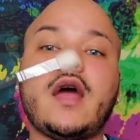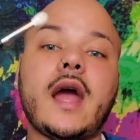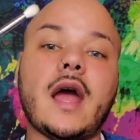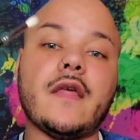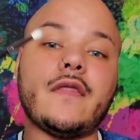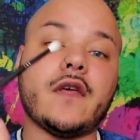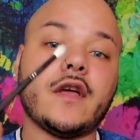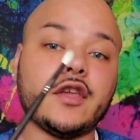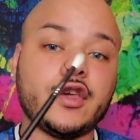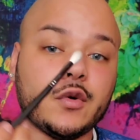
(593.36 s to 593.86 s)

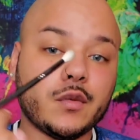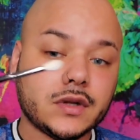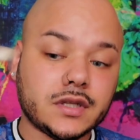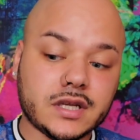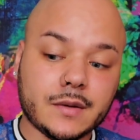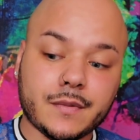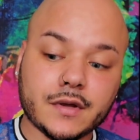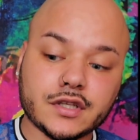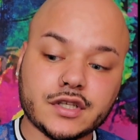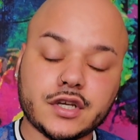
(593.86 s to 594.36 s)
and then you would
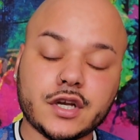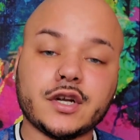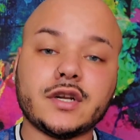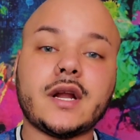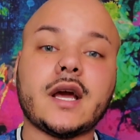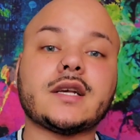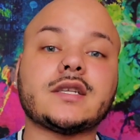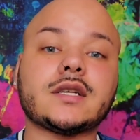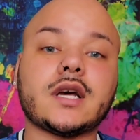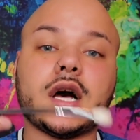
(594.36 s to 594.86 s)
dip into your
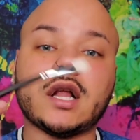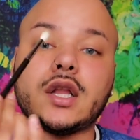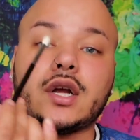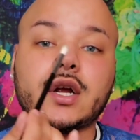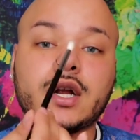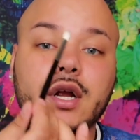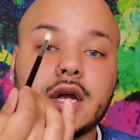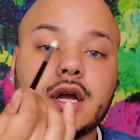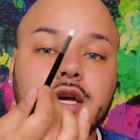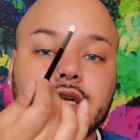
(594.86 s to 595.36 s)
next
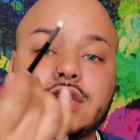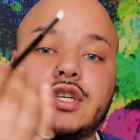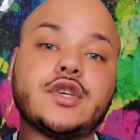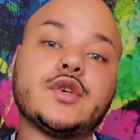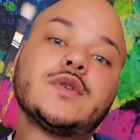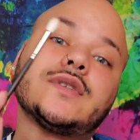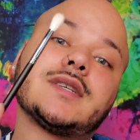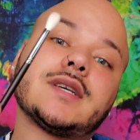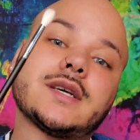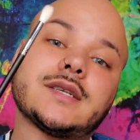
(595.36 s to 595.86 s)
color to
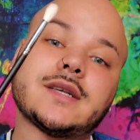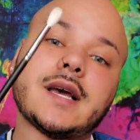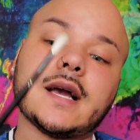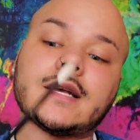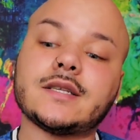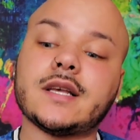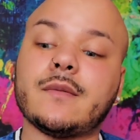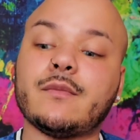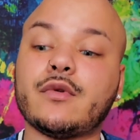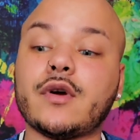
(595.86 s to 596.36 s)
use the exact
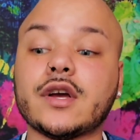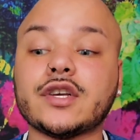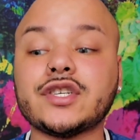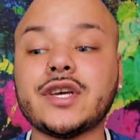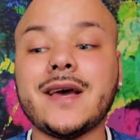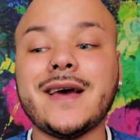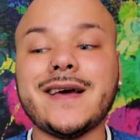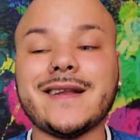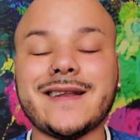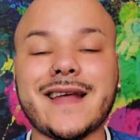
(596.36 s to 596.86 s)
same brush.
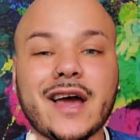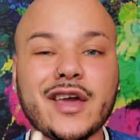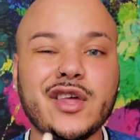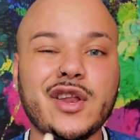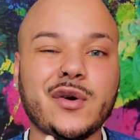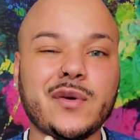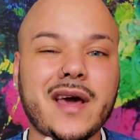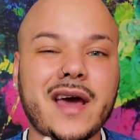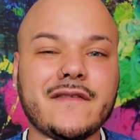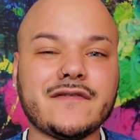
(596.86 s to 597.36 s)
Now you
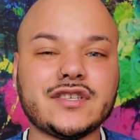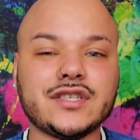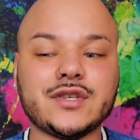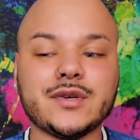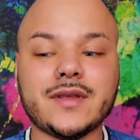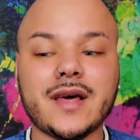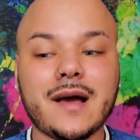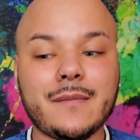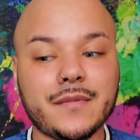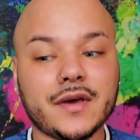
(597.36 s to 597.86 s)
don't have to do
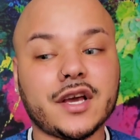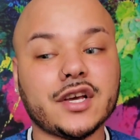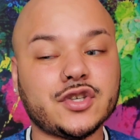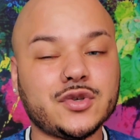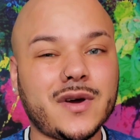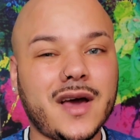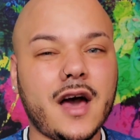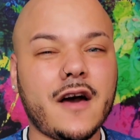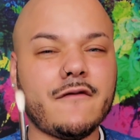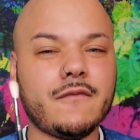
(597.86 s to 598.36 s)
that because you
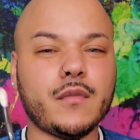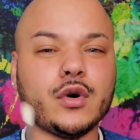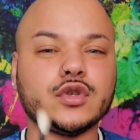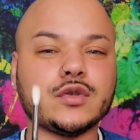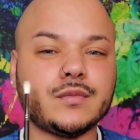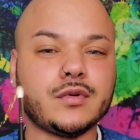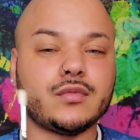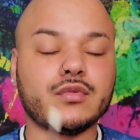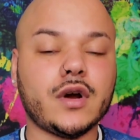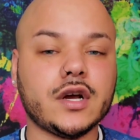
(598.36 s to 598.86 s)
have
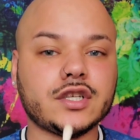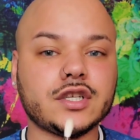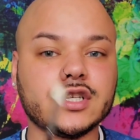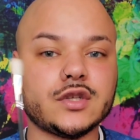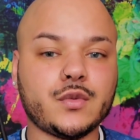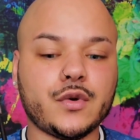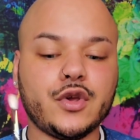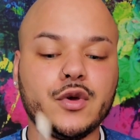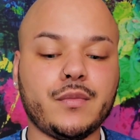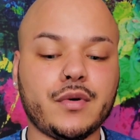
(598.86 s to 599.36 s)
multiple brushes
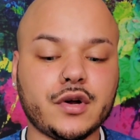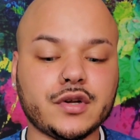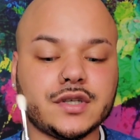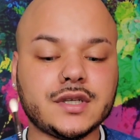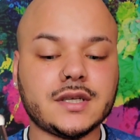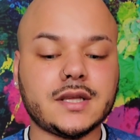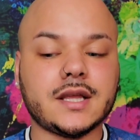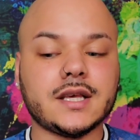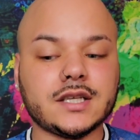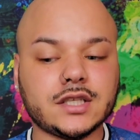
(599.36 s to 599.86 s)
when you
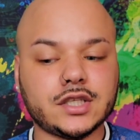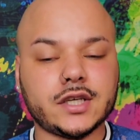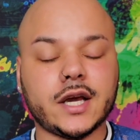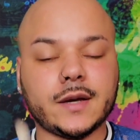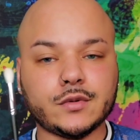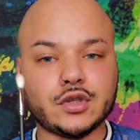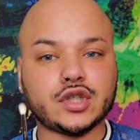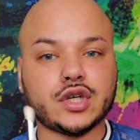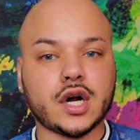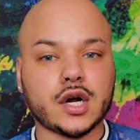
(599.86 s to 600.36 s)
purchase this
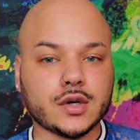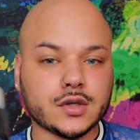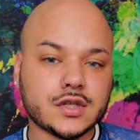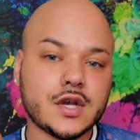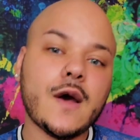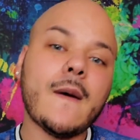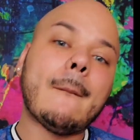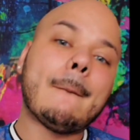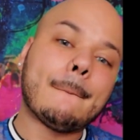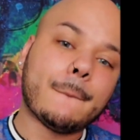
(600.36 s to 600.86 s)
James Charles
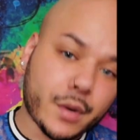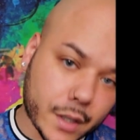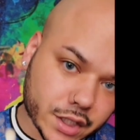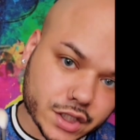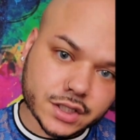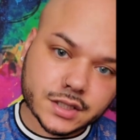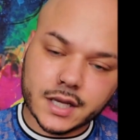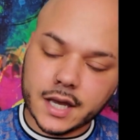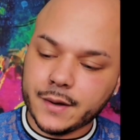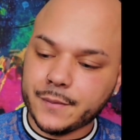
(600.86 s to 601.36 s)
brush
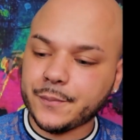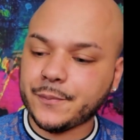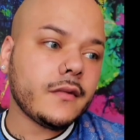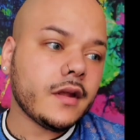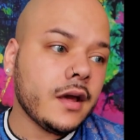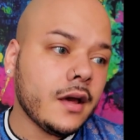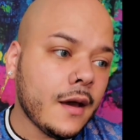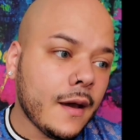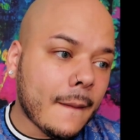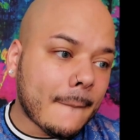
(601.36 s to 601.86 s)
set.
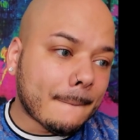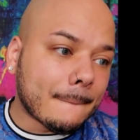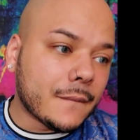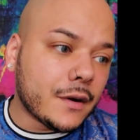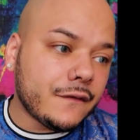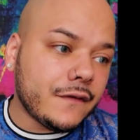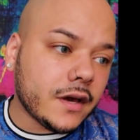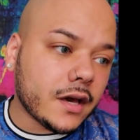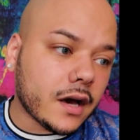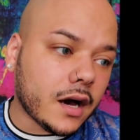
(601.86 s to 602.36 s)

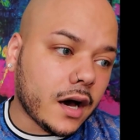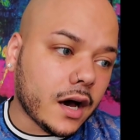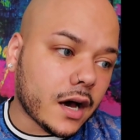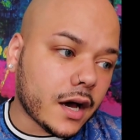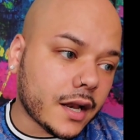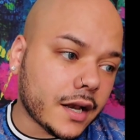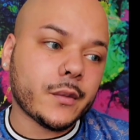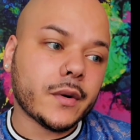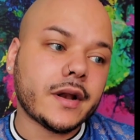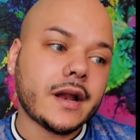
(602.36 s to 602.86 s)
Moving
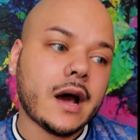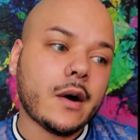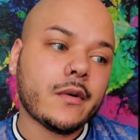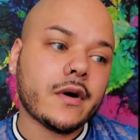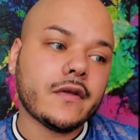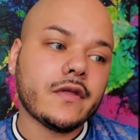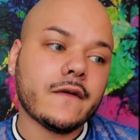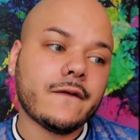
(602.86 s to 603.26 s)
on, and now we're on the